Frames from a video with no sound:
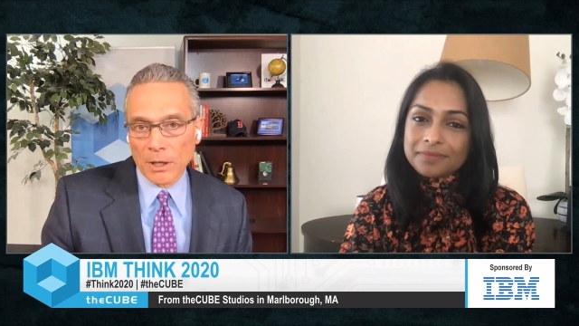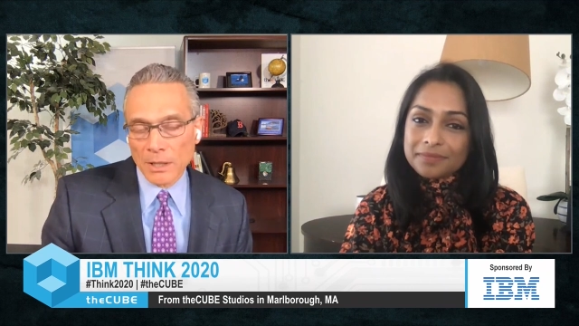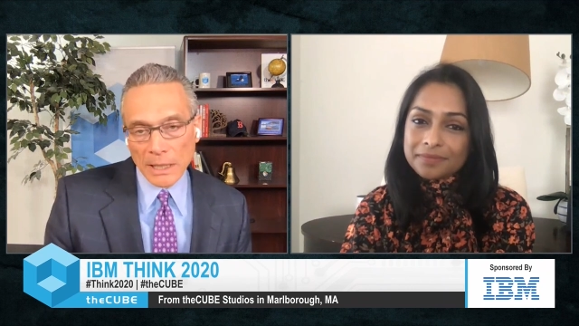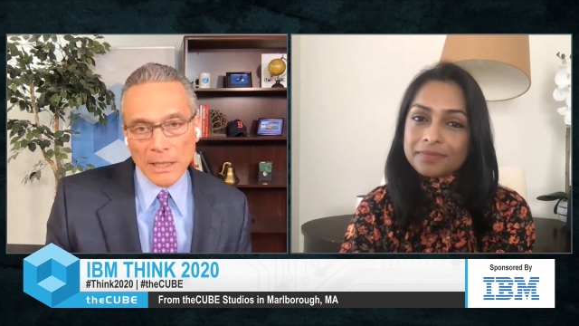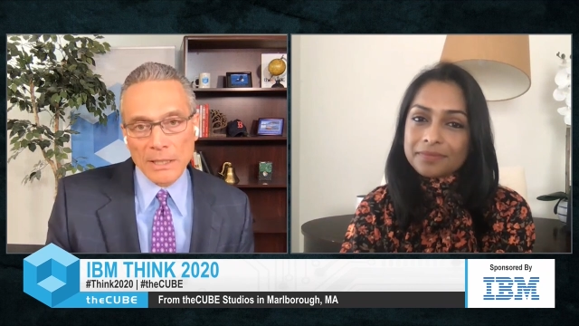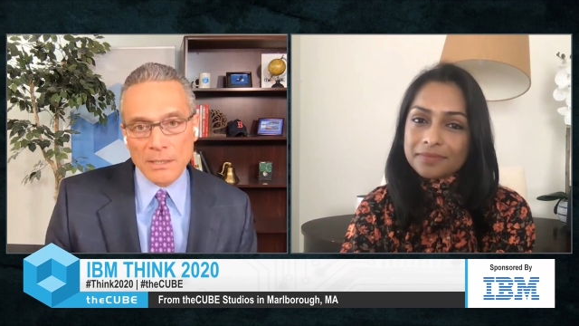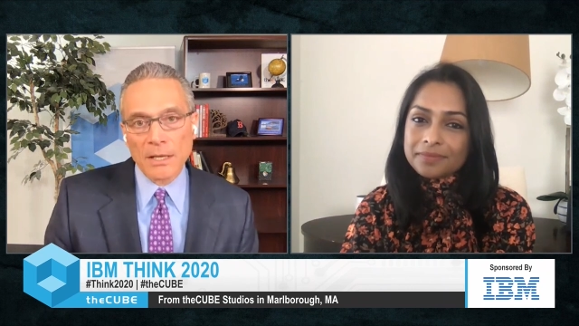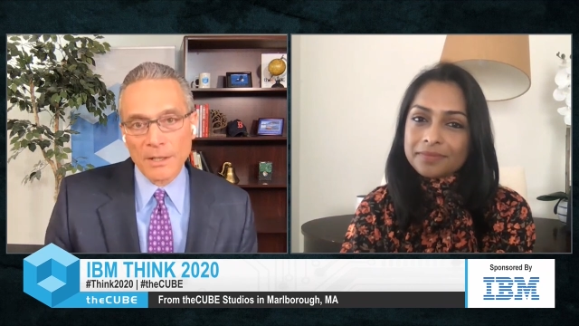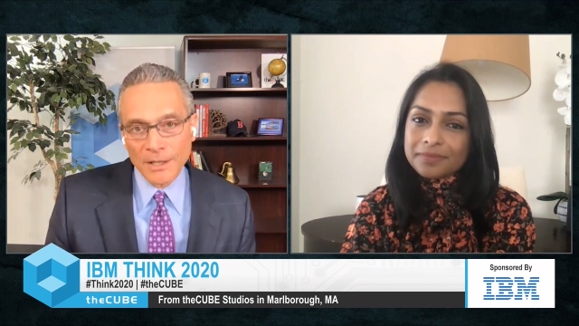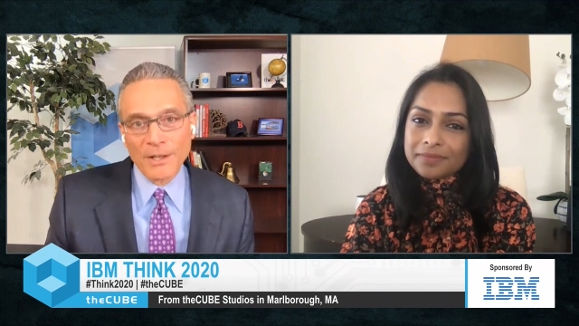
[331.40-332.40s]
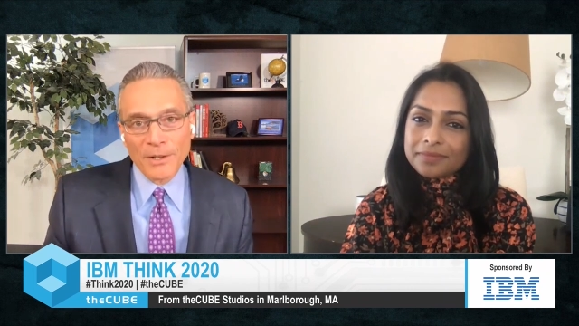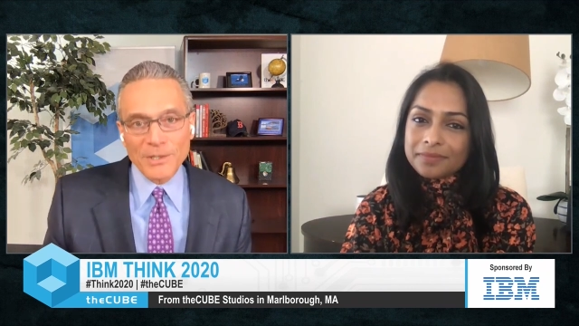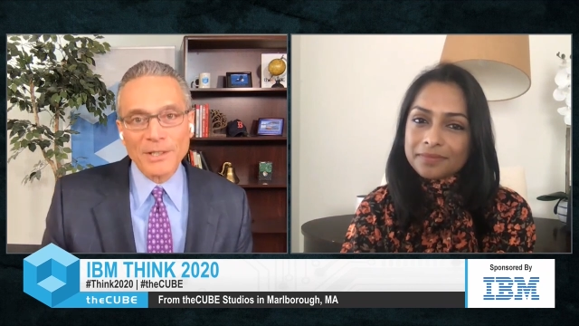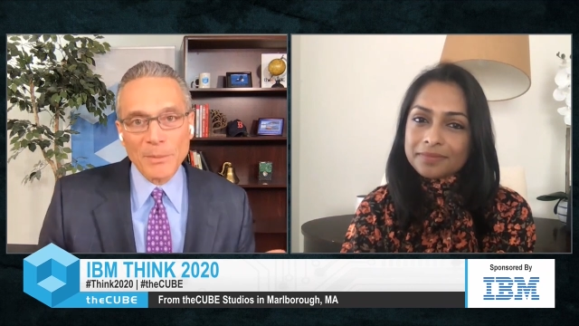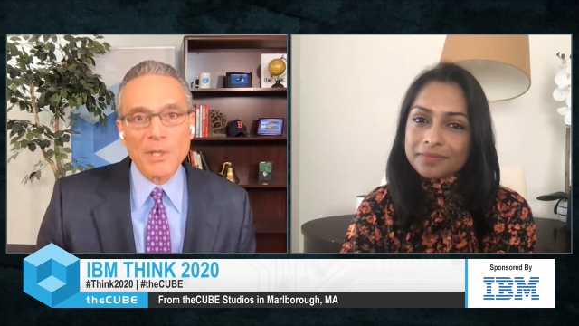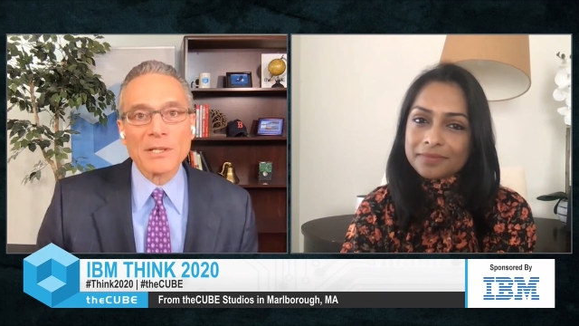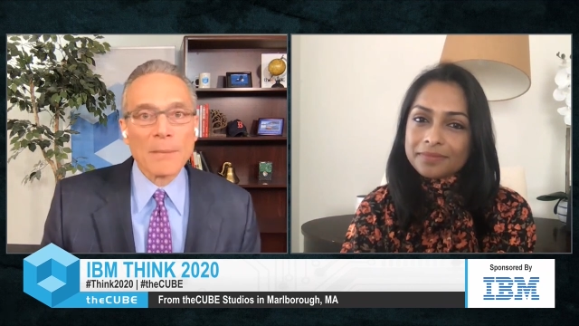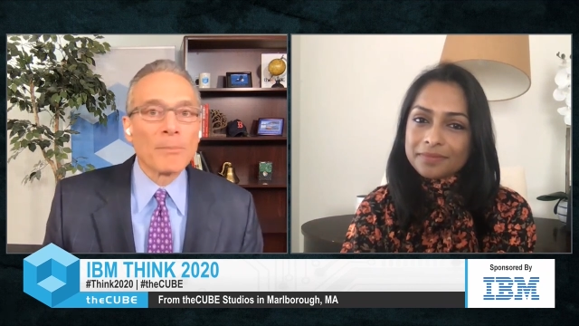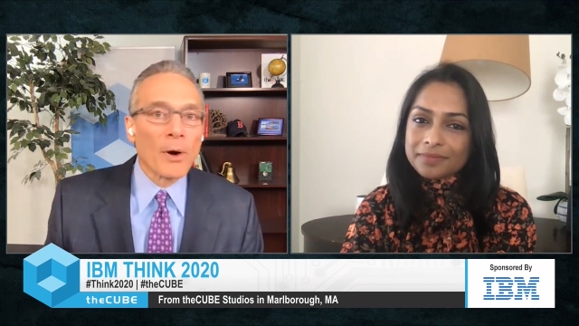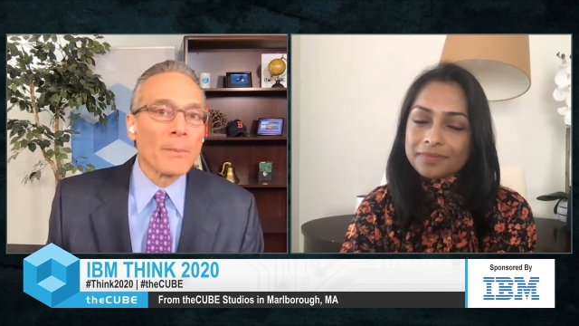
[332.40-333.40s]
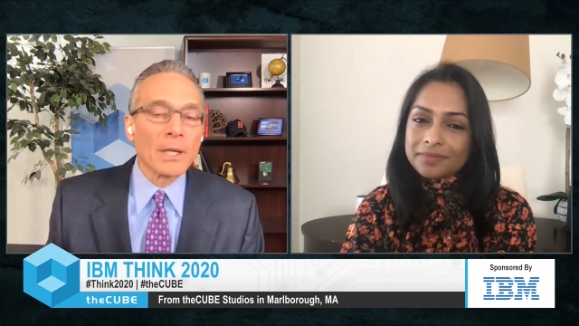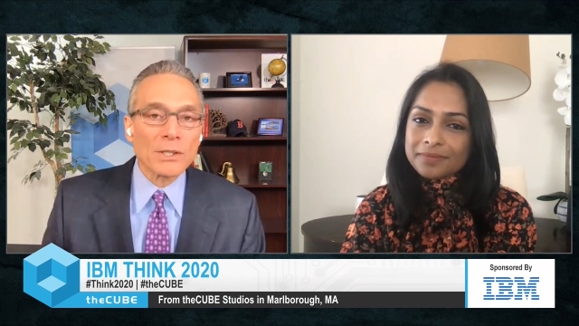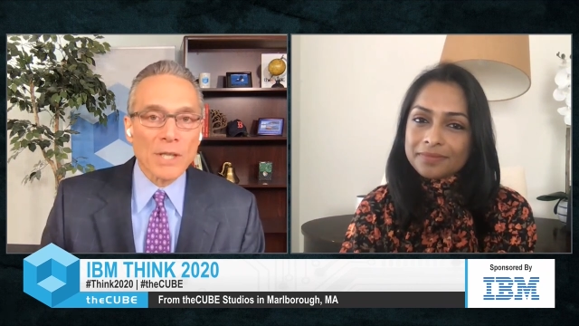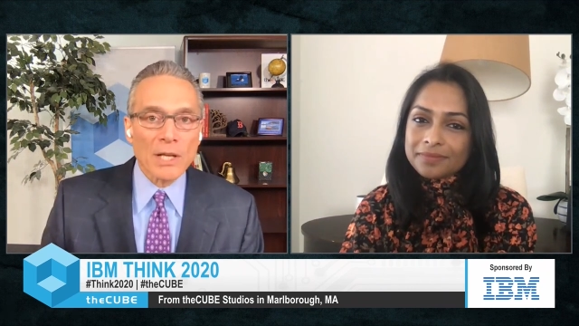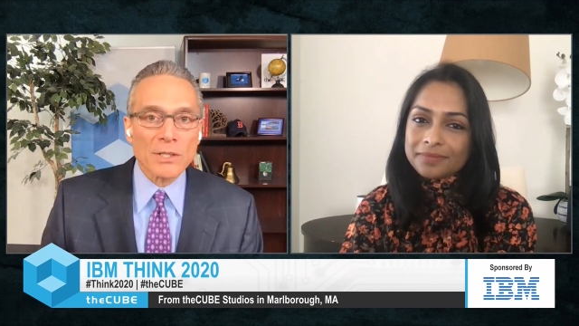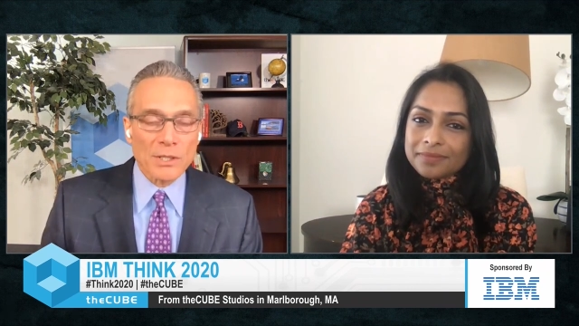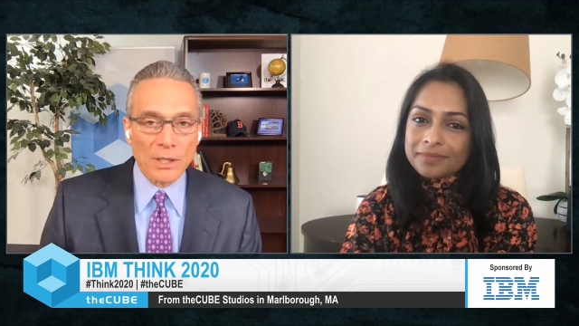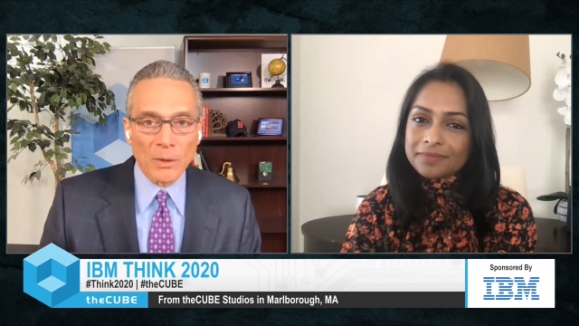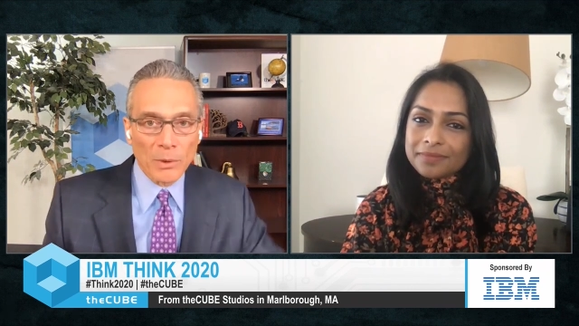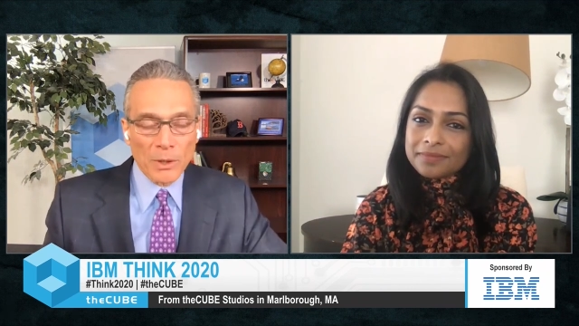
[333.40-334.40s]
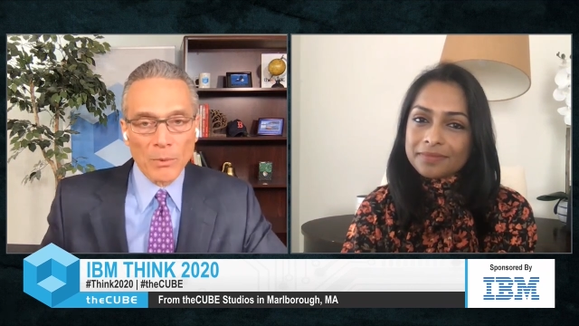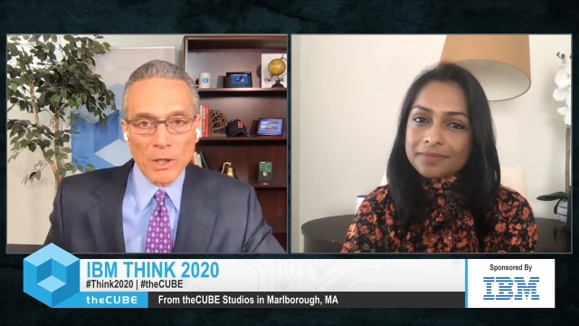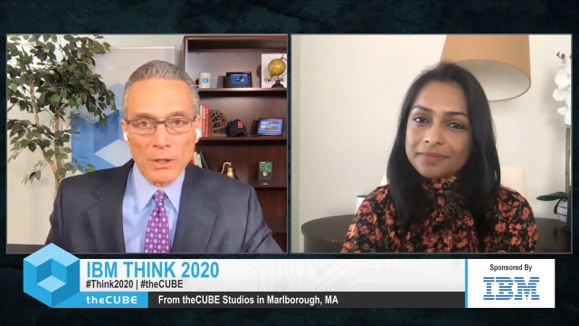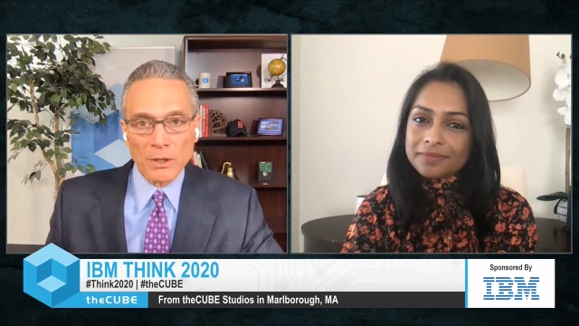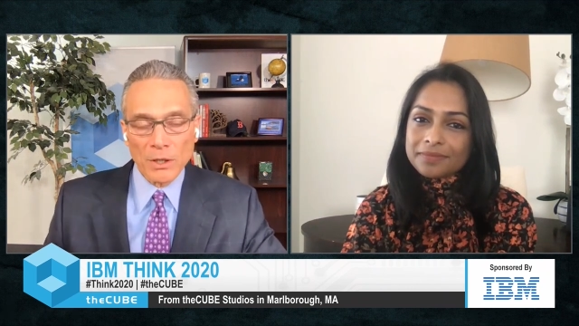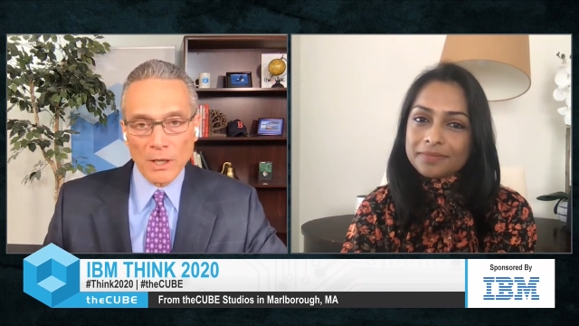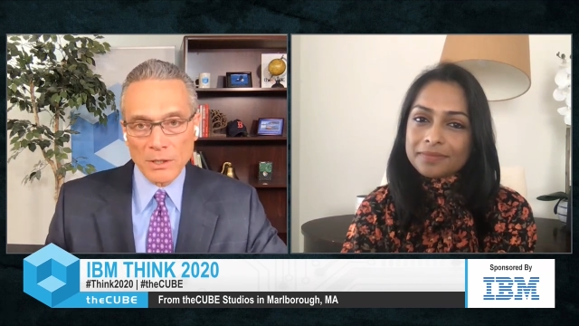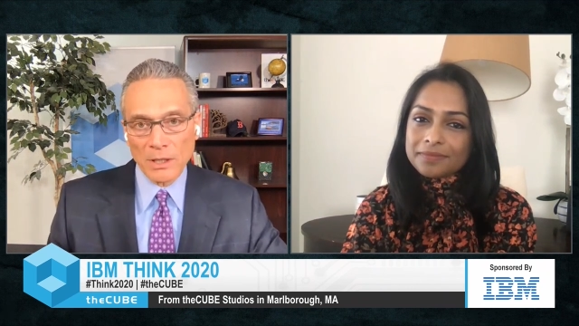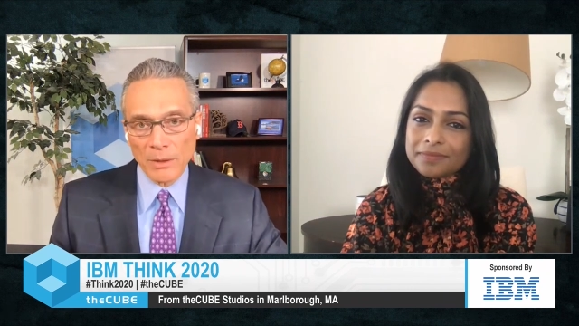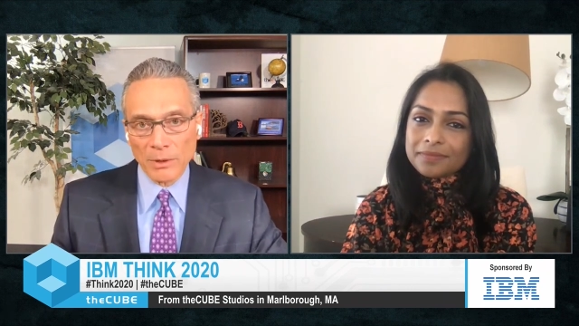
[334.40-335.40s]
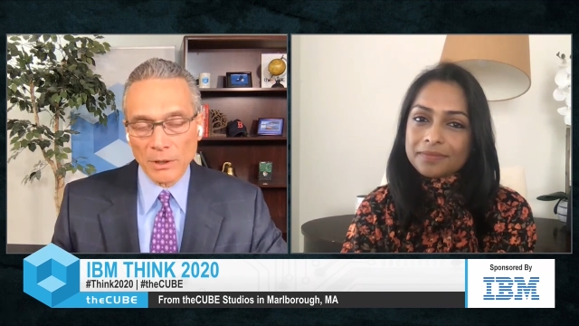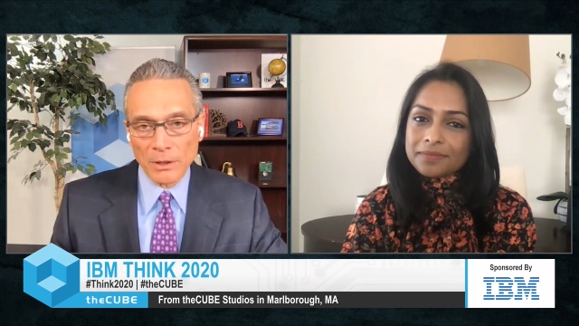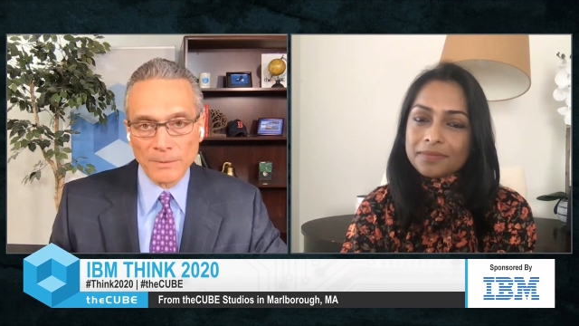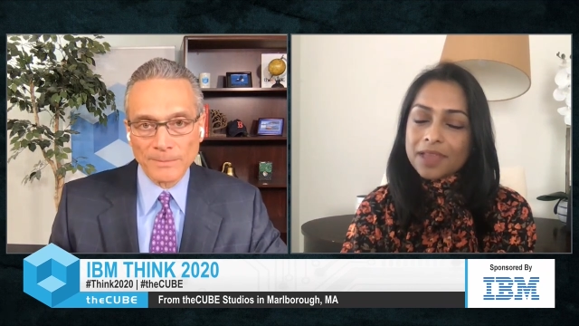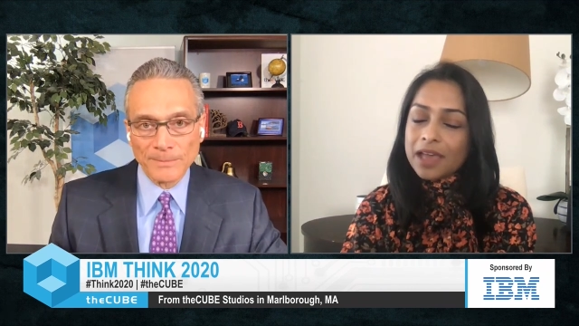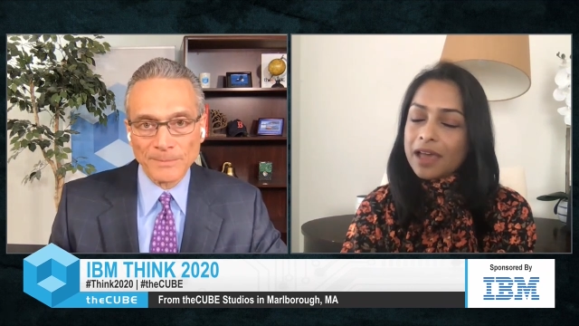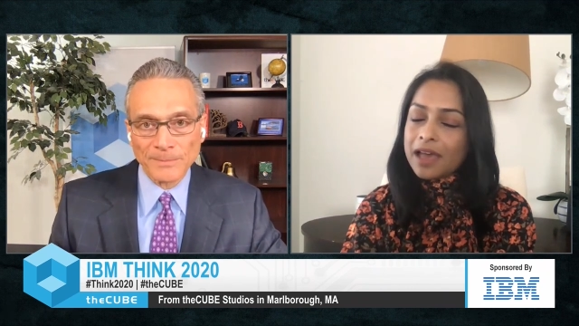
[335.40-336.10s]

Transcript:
Speaker 1: our thinking is there's going to be some permanent changes here. What what are your thoughts in that regard?